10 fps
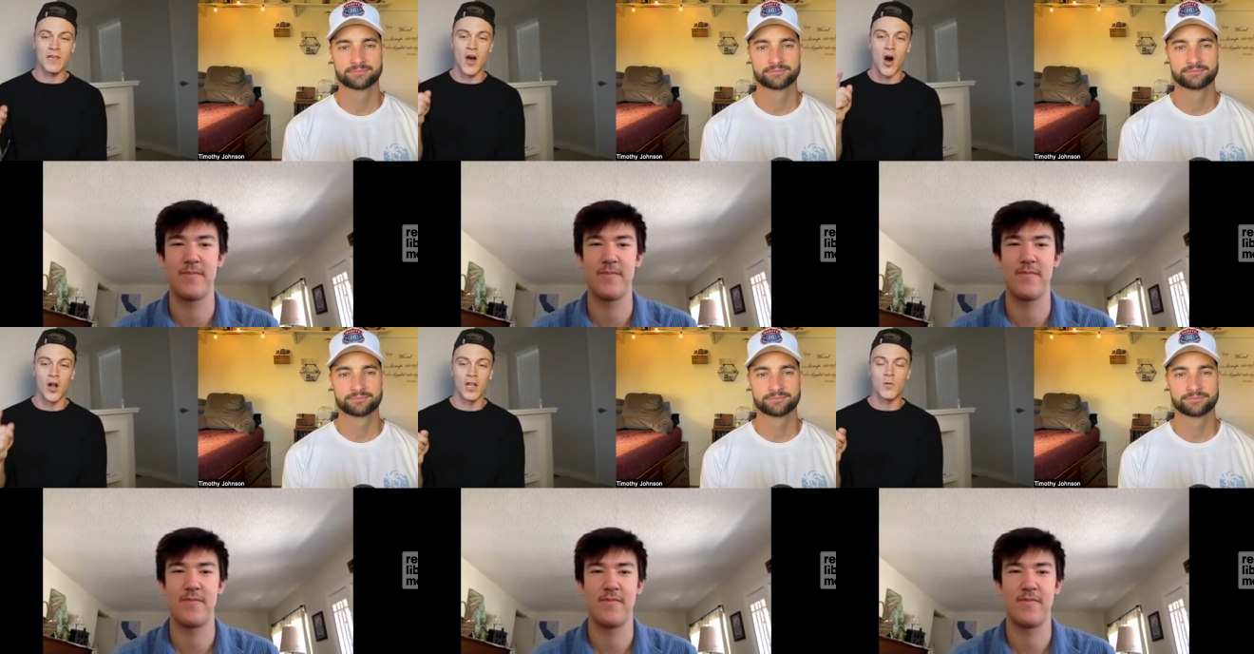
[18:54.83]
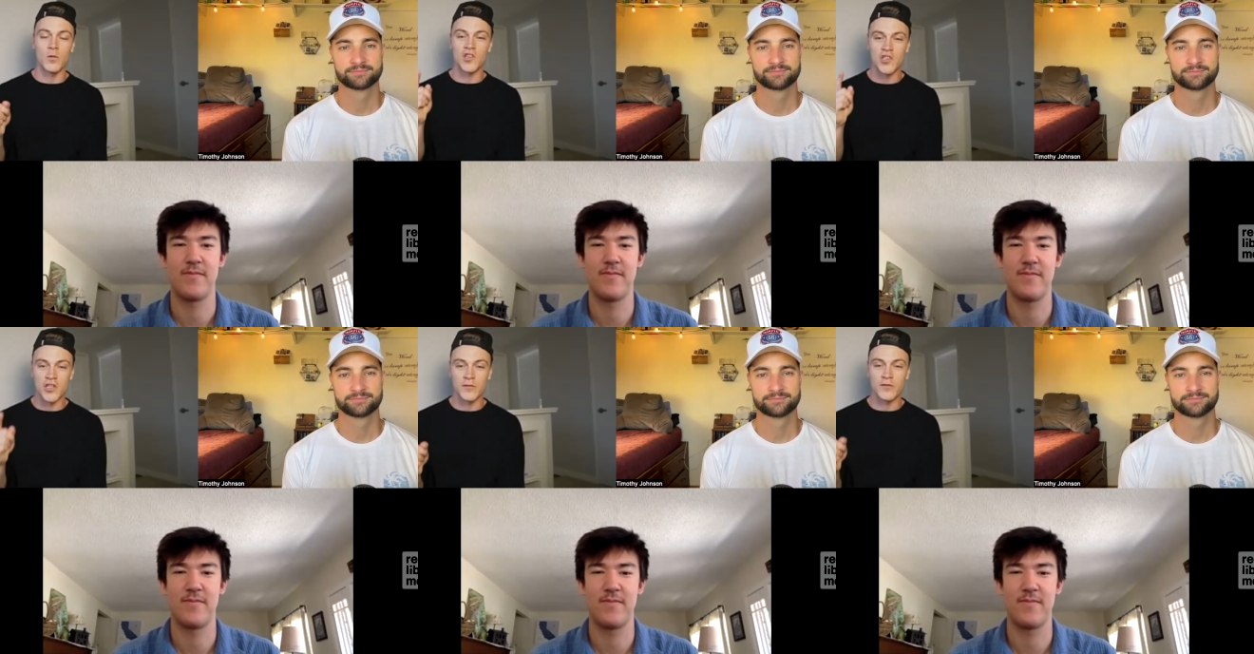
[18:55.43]
Speaker 1: see Hollywood
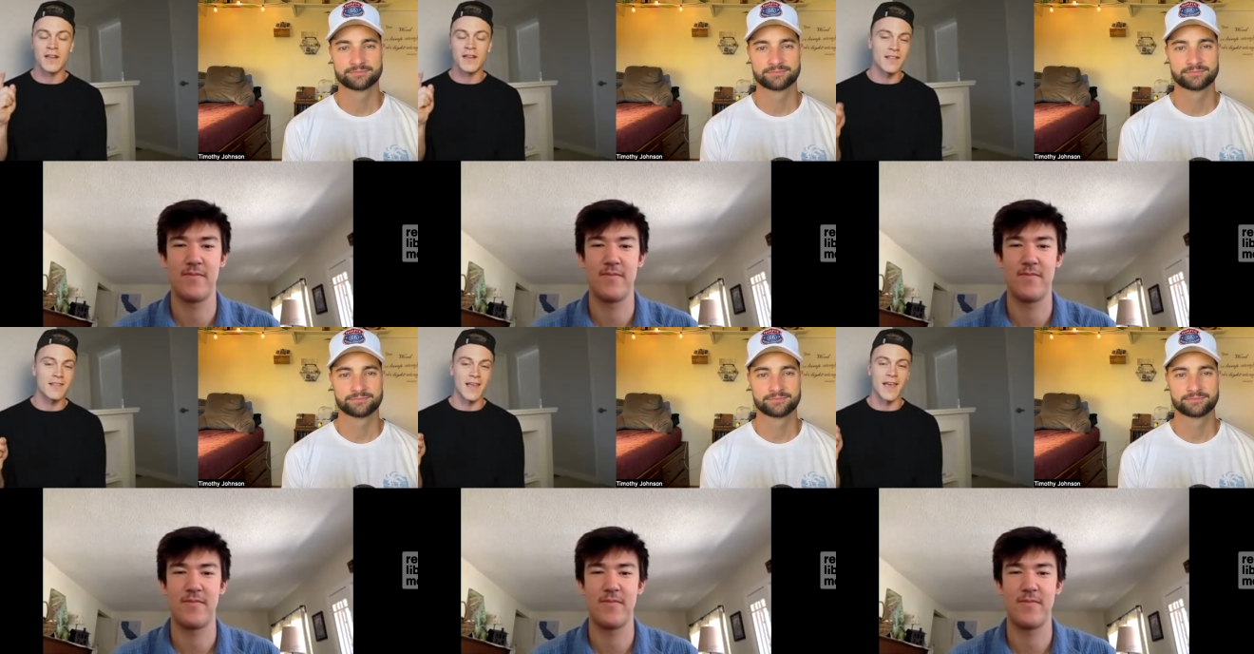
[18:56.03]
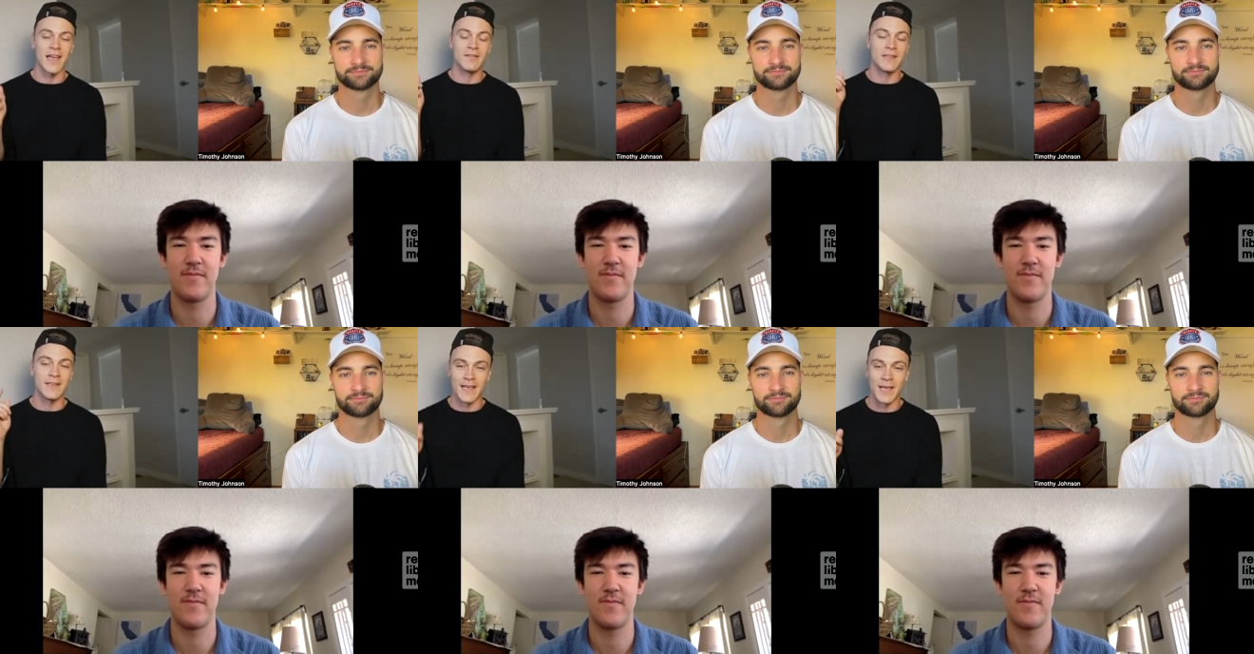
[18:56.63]
shifted and
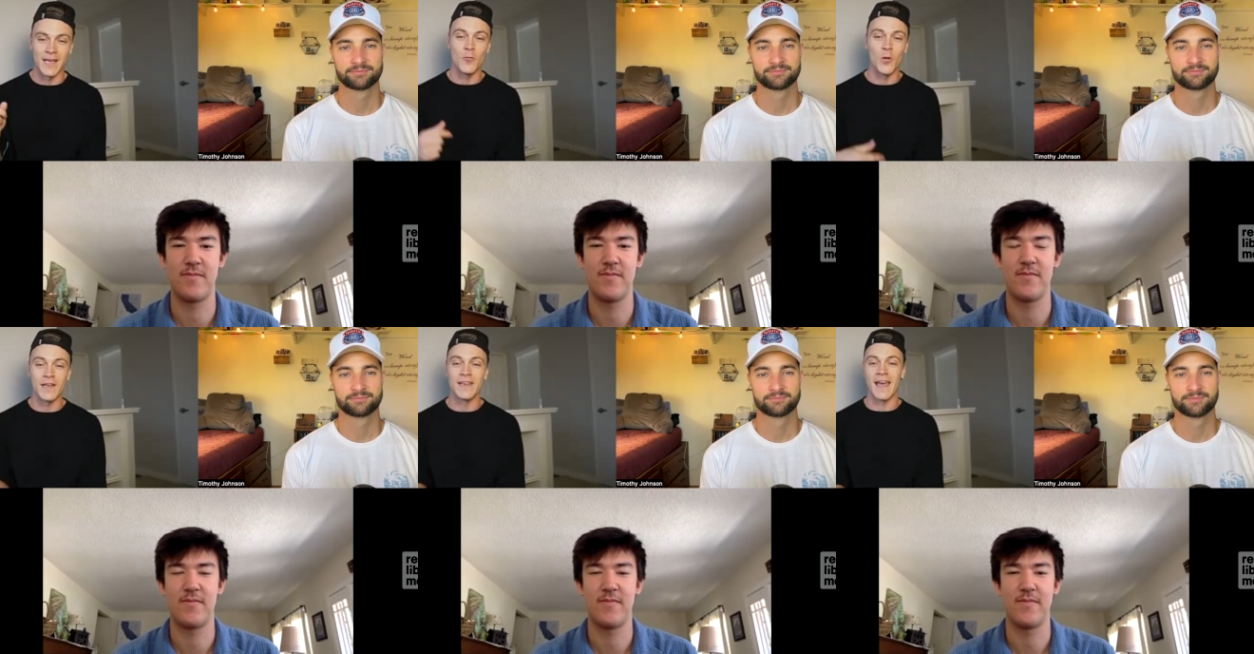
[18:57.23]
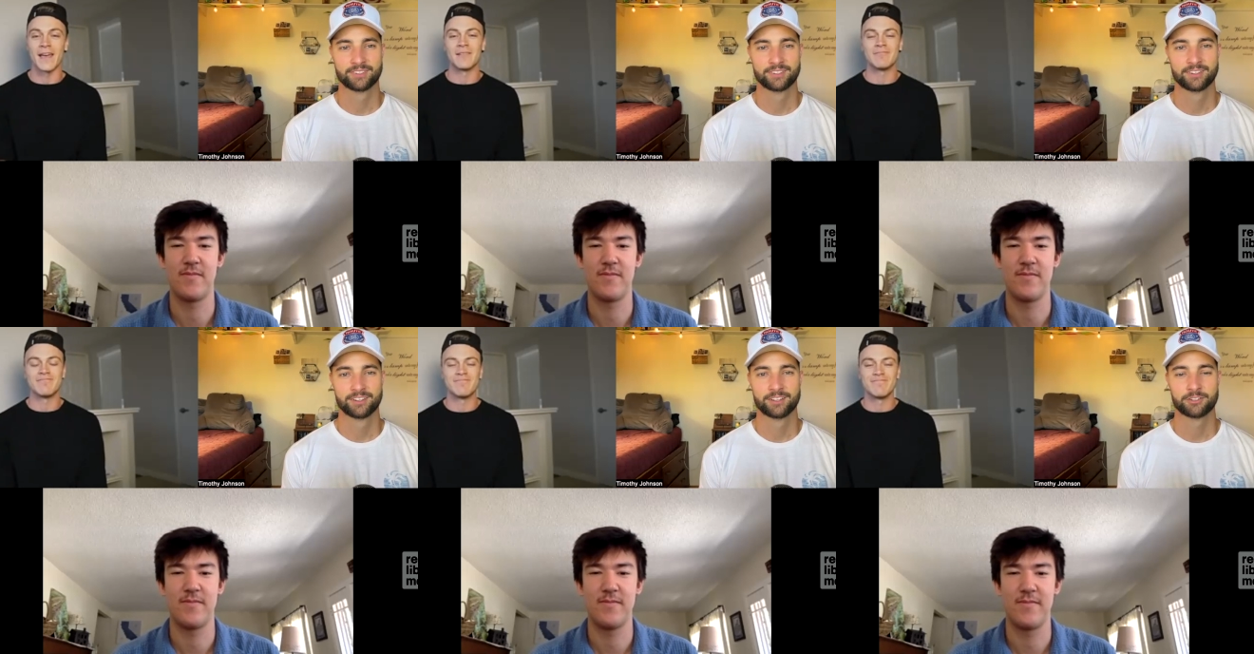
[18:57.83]
saved in one day.
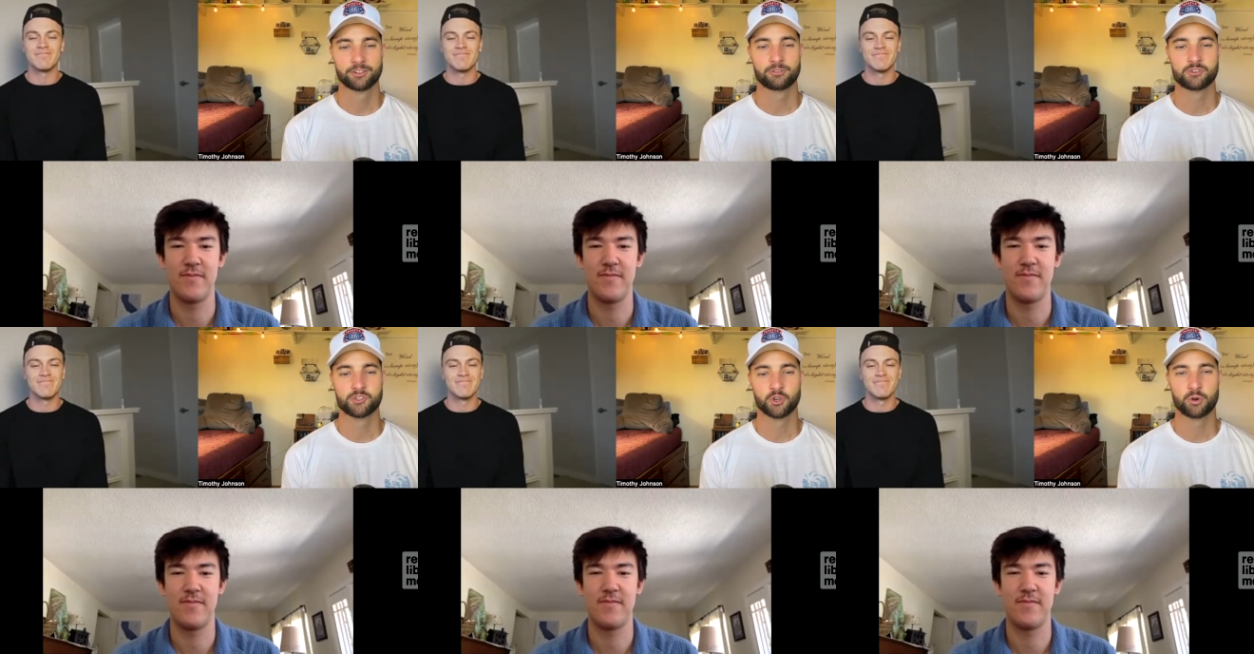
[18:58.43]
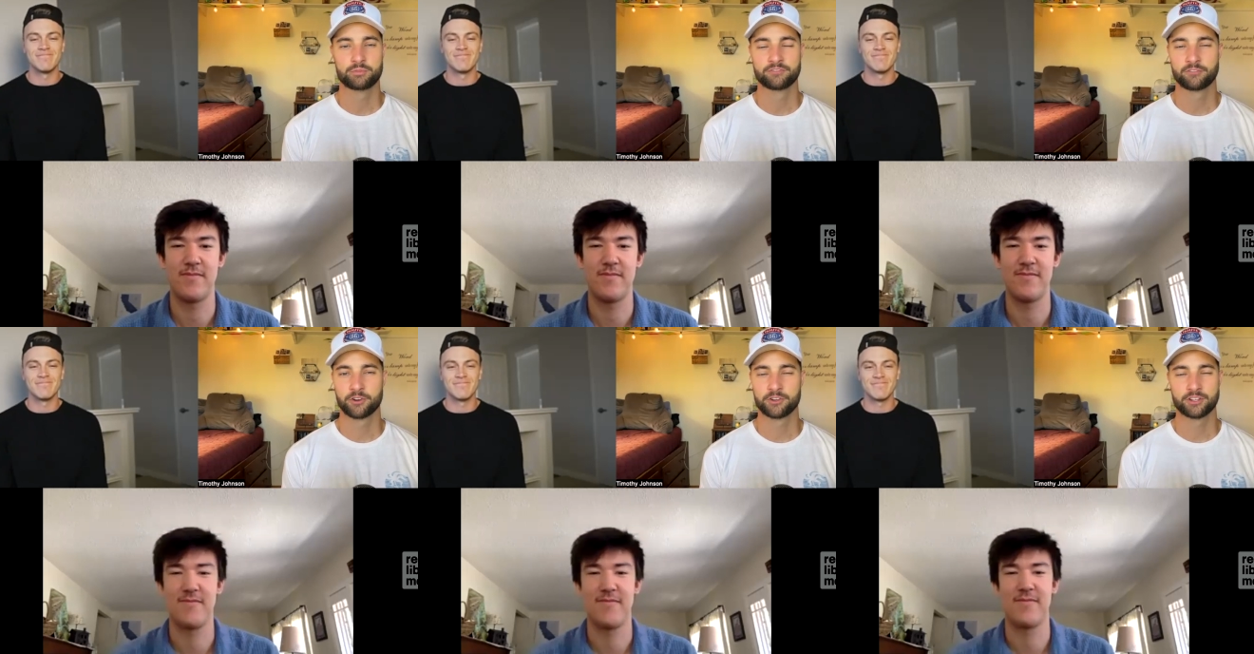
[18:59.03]
Speaker 2: You know, Joel,
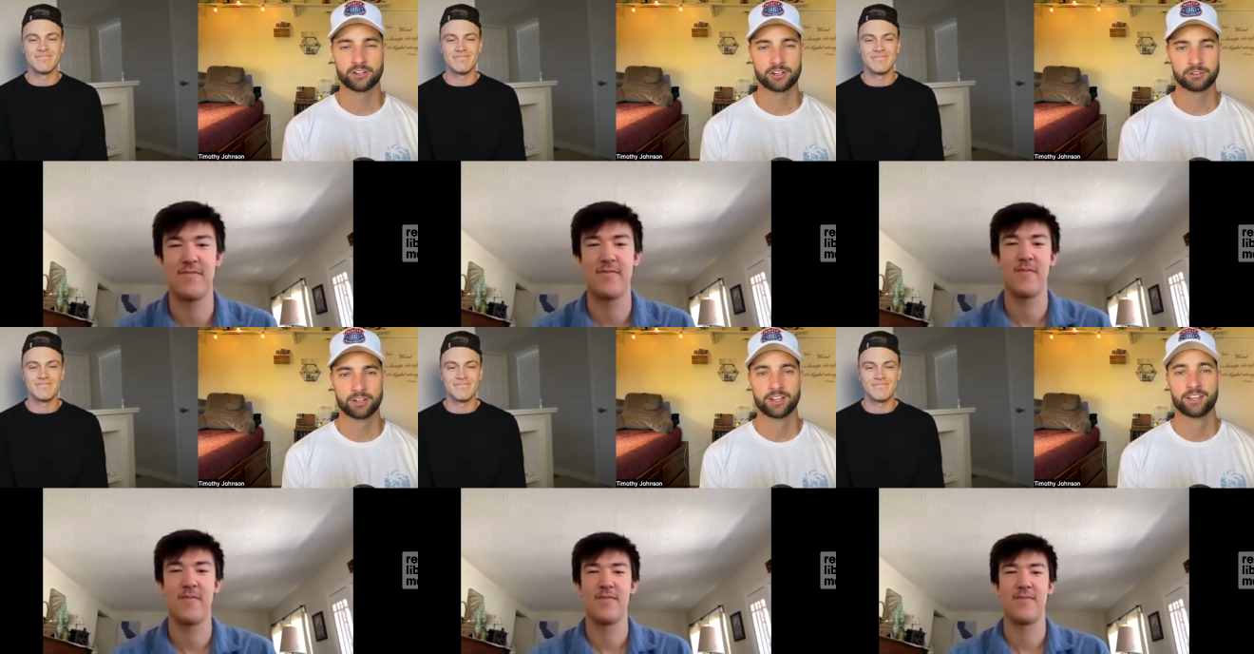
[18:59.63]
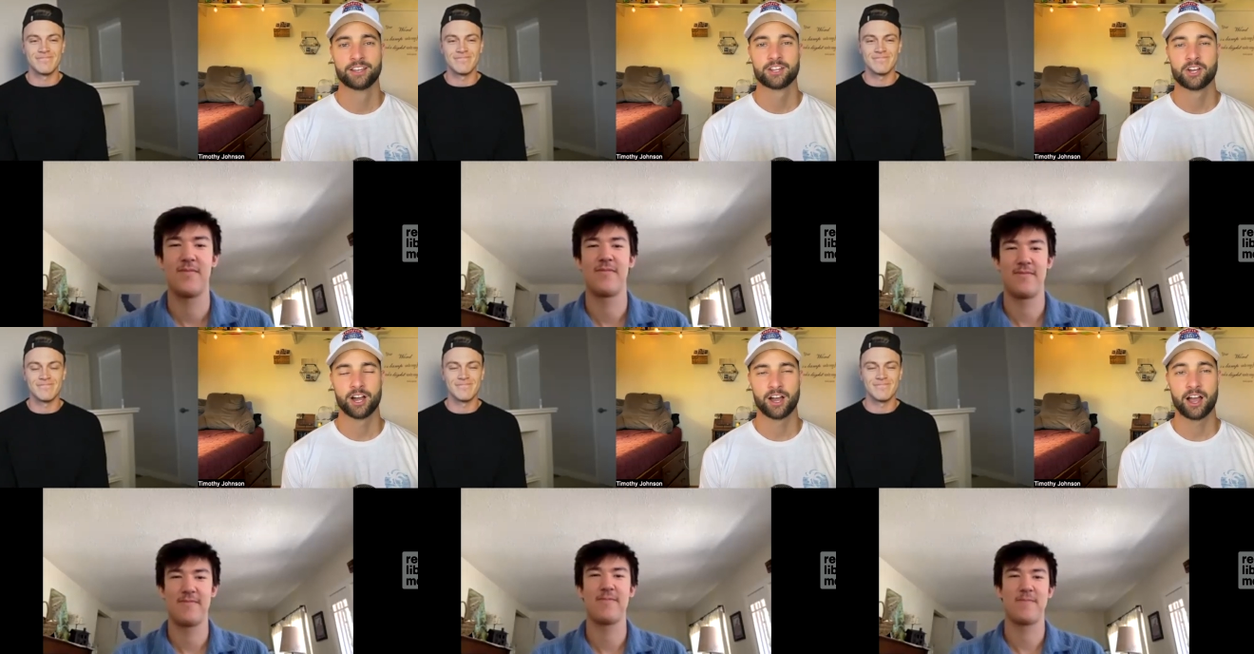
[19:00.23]
before you go,
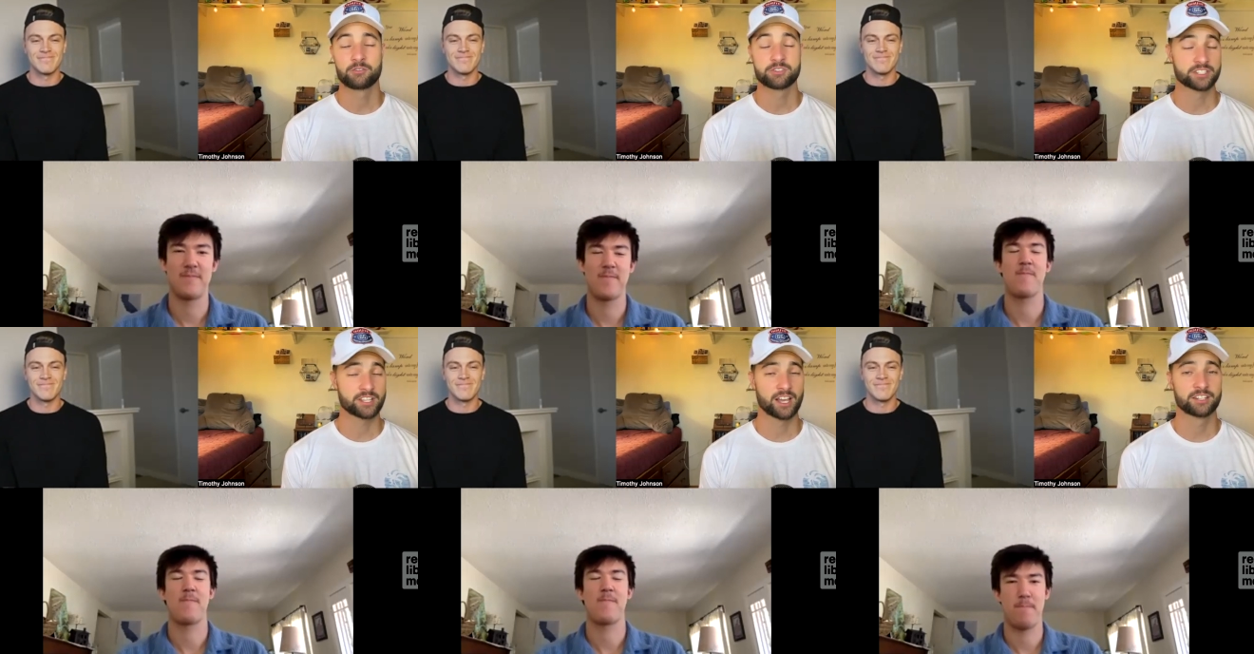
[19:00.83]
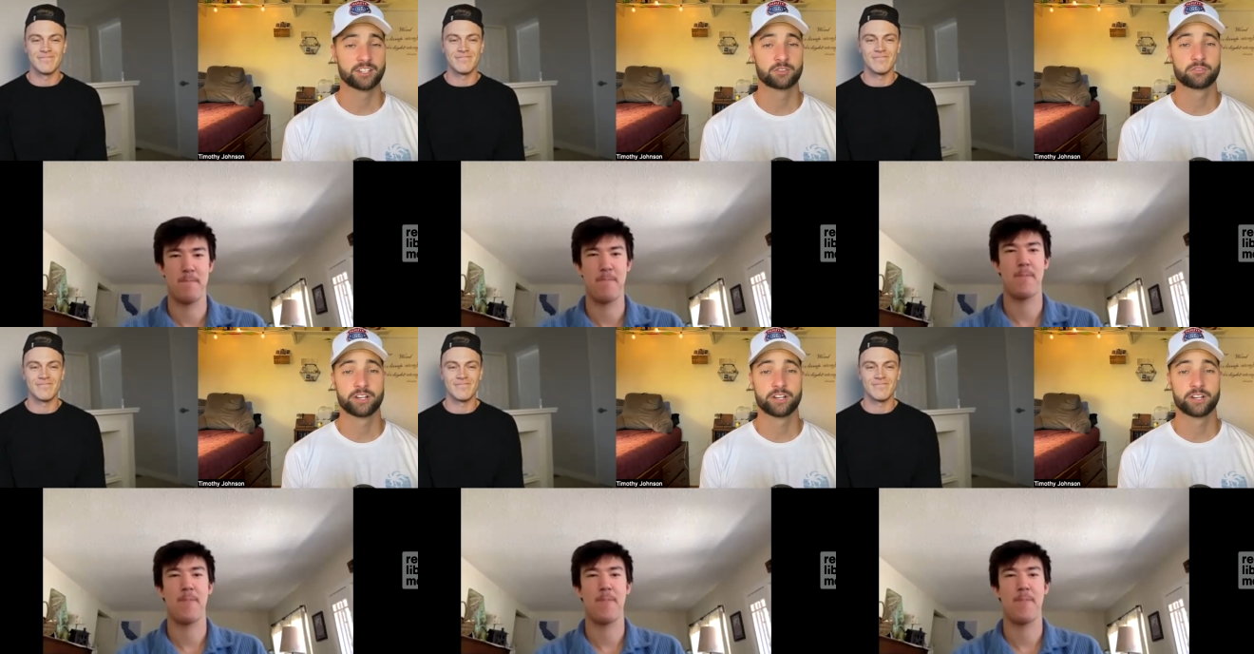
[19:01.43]
uh, I just got done